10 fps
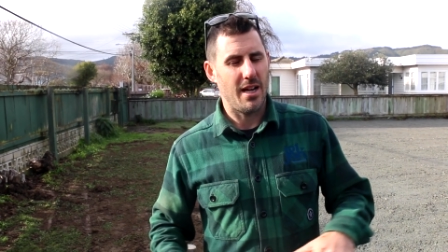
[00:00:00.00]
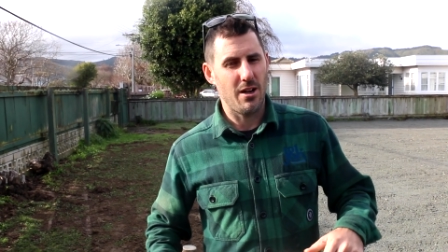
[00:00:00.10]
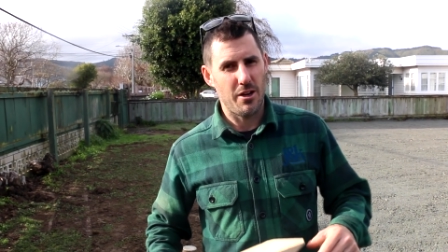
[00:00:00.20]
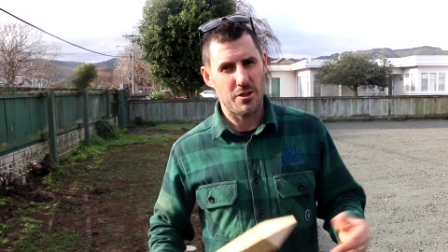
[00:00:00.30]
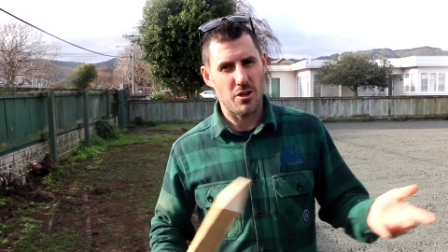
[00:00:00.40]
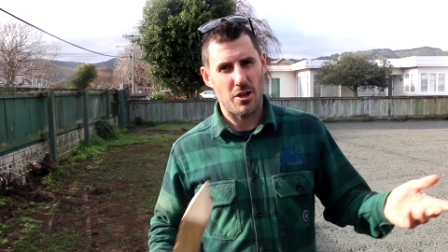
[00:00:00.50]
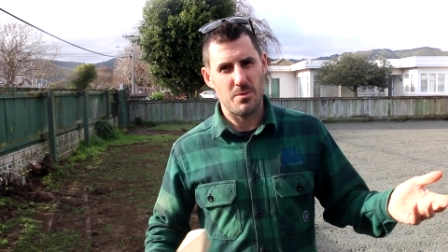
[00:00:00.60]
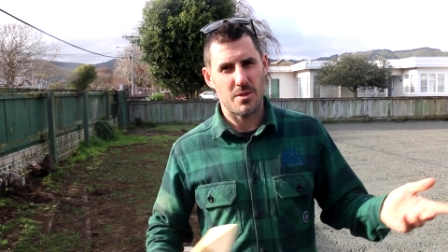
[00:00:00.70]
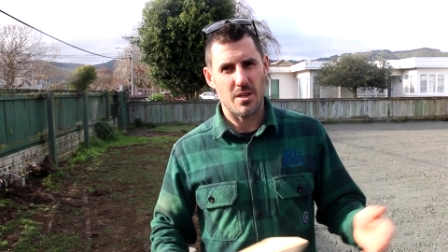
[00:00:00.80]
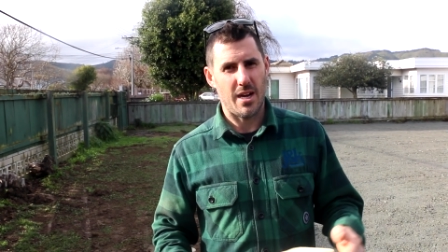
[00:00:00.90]
a lot of
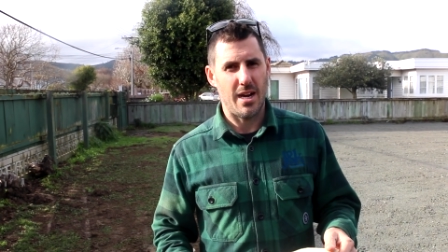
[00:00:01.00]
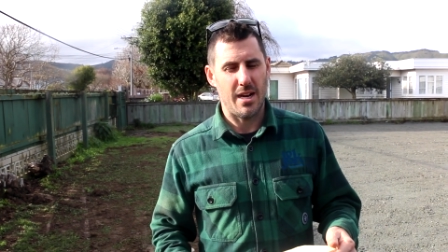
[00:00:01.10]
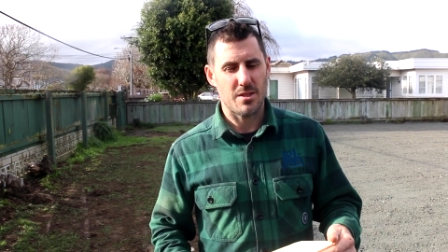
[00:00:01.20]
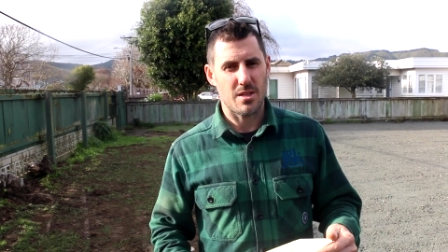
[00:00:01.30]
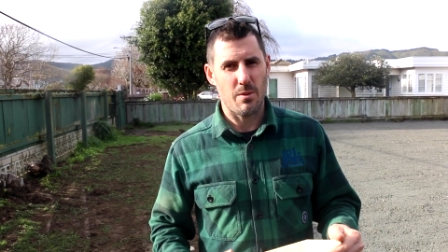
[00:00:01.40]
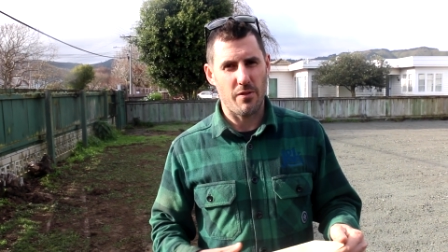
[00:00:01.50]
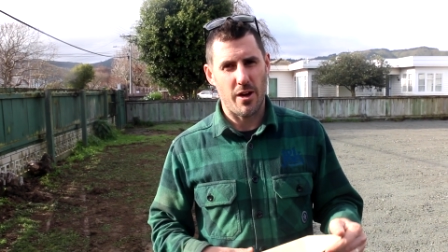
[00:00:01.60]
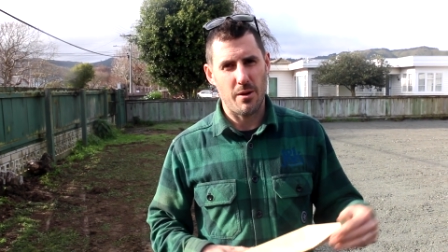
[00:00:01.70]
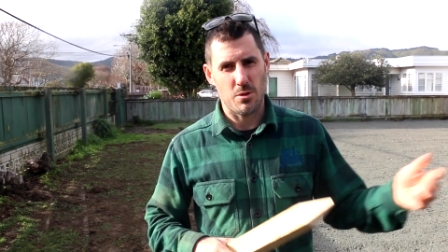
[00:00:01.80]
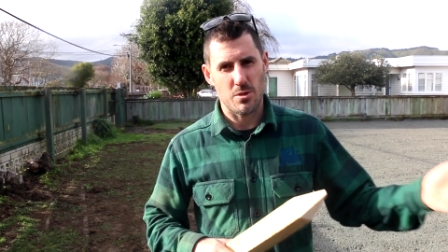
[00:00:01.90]
jobs are
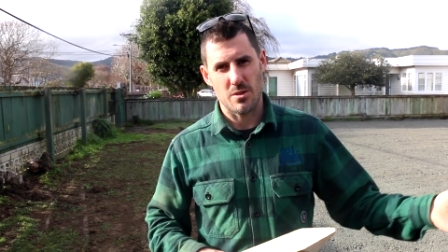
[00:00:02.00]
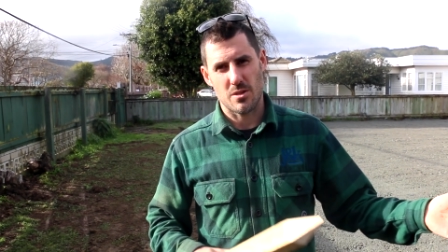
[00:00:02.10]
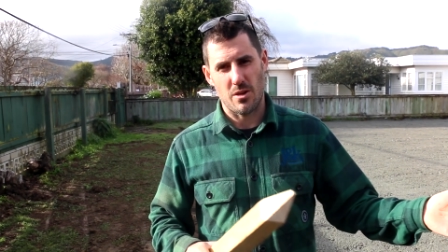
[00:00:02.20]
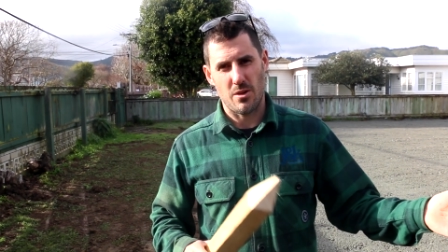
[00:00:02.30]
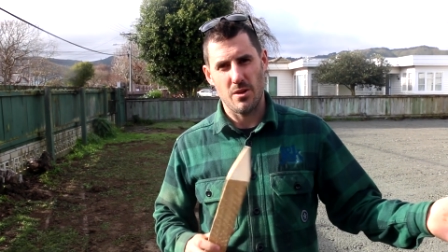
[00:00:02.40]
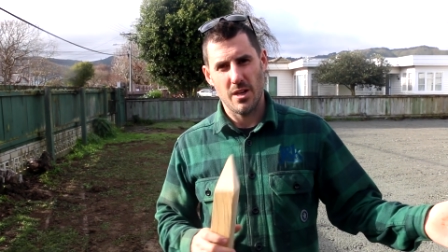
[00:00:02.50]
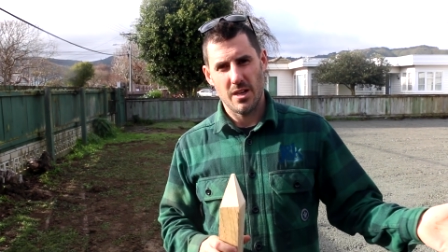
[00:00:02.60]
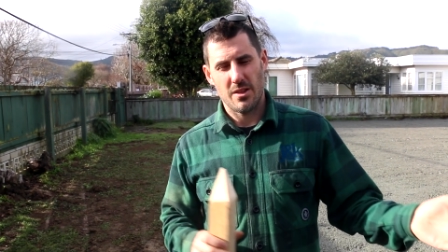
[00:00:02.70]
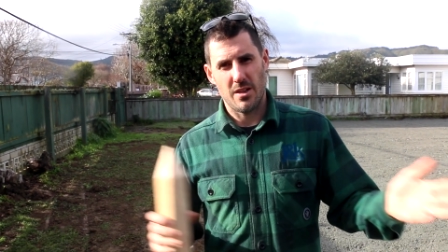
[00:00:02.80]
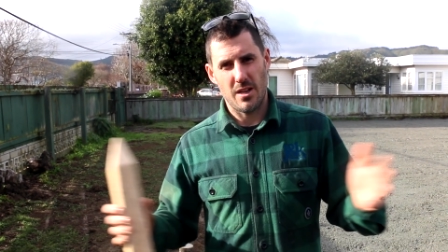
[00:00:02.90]
subdividables and so
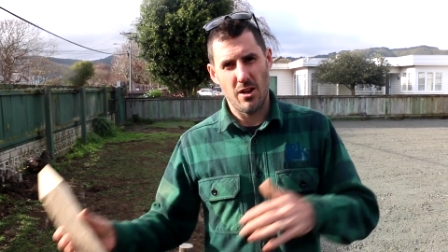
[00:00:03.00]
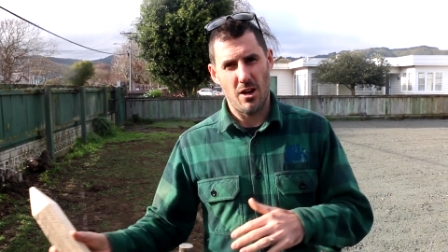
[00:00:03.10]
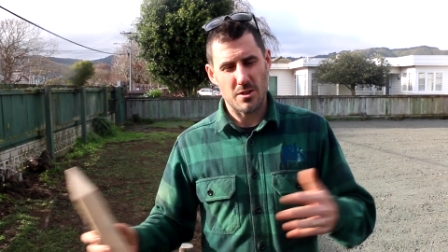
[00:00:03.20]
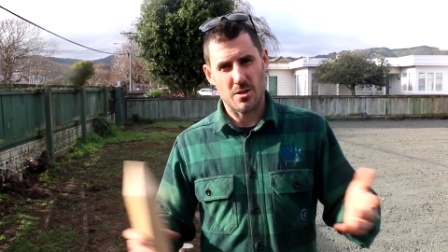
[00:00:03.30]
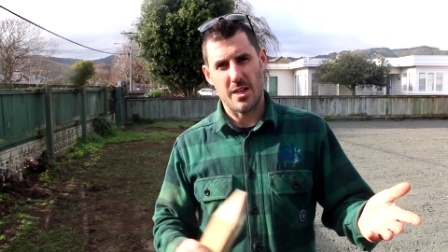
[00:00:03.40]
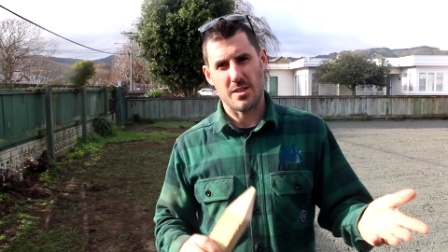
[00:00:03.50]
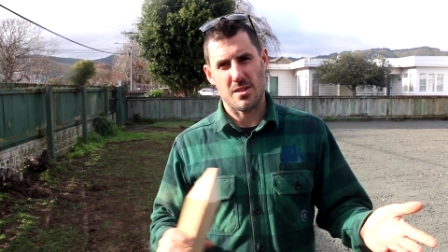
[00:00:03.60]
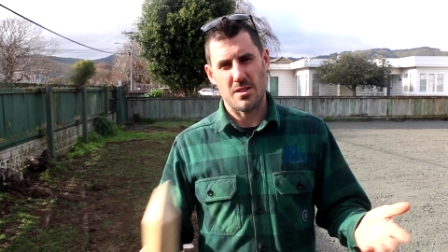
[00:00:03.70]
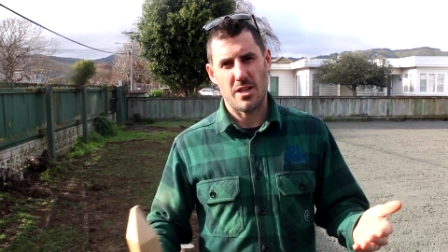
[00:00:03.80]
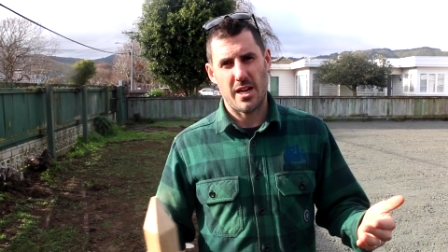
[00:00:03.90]
the lot
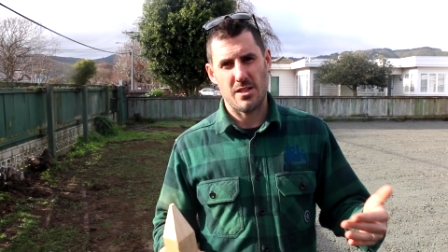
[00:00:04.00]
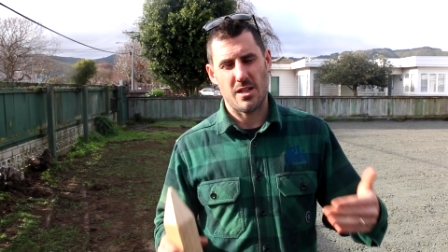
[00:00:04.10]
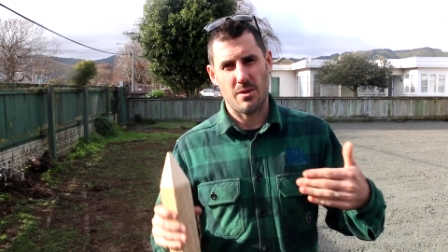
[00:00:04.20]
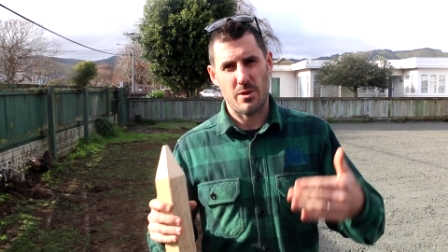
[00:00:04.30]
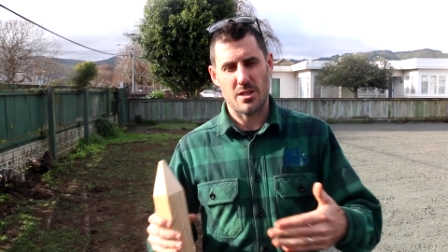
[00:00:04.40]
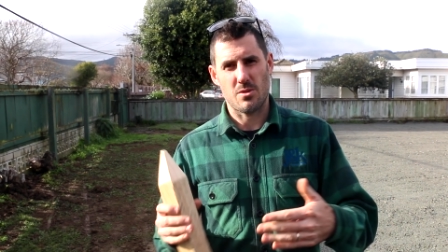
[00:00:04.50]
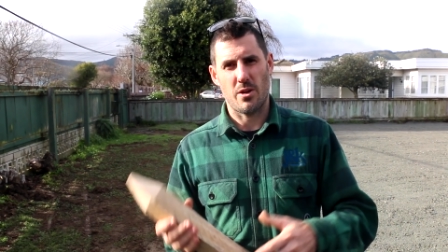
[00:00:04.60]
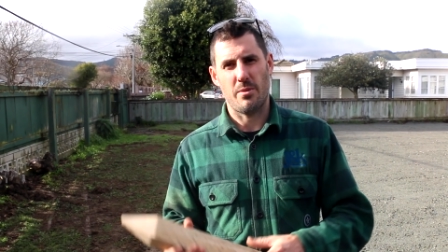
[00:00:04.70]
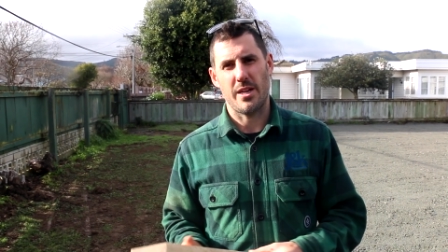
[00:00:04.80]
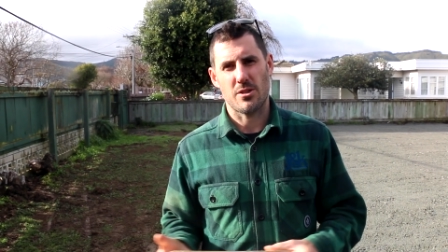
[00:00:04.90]
sizes are changing and we just
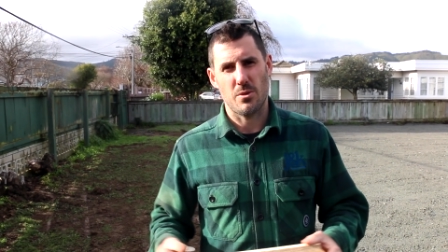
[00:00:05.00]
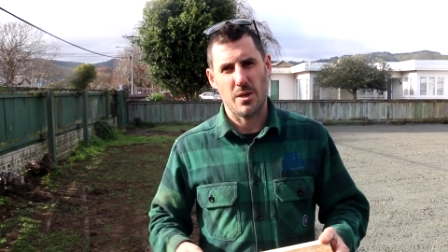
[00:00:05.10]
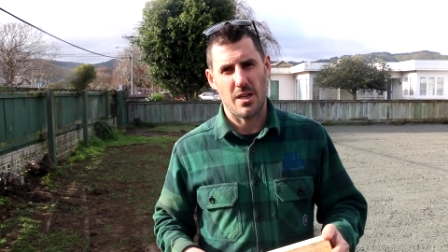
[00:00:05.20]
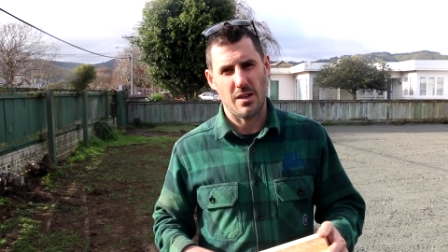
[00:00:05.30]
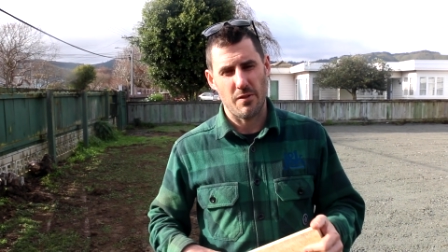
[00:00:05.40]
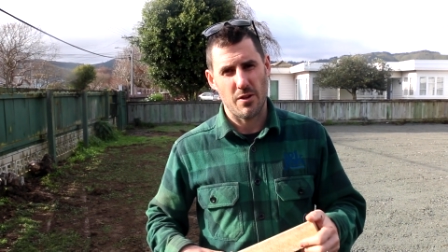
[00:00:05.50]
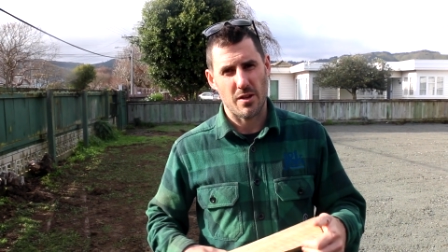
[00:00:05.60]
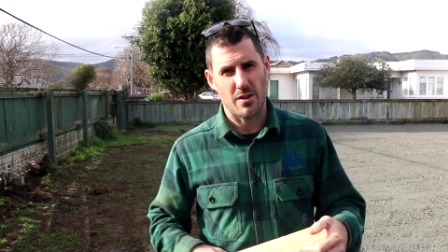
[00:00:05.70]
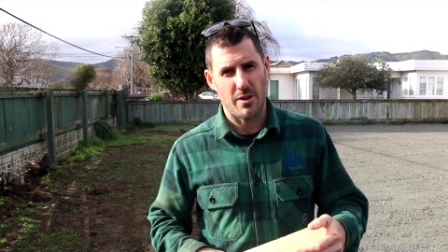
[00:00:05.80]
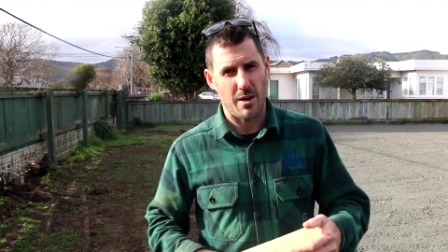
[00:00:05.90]
want to make sure we're getting
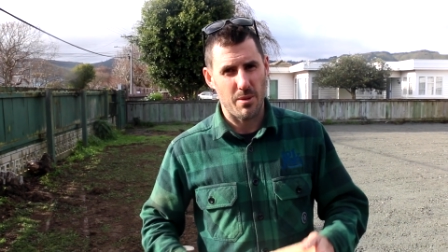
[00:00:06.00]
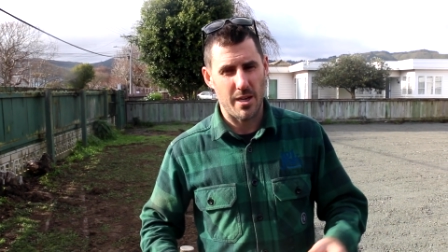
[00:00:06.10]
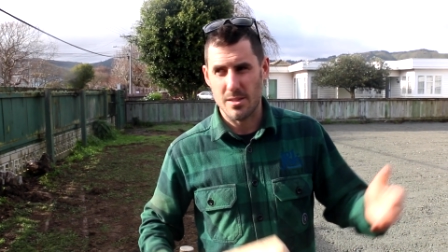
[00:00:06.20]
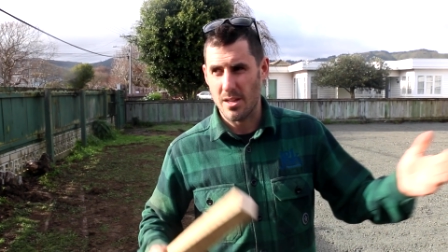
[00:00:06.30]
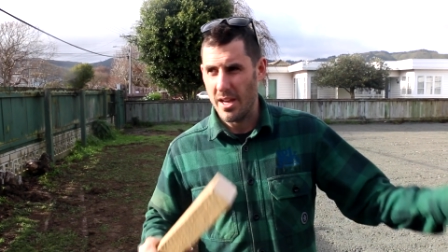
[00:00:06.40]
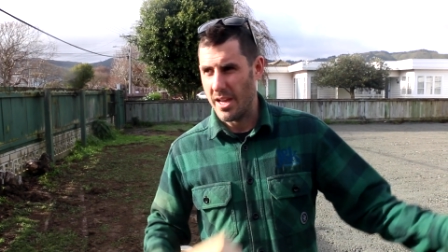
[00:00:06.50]
everything in the right place.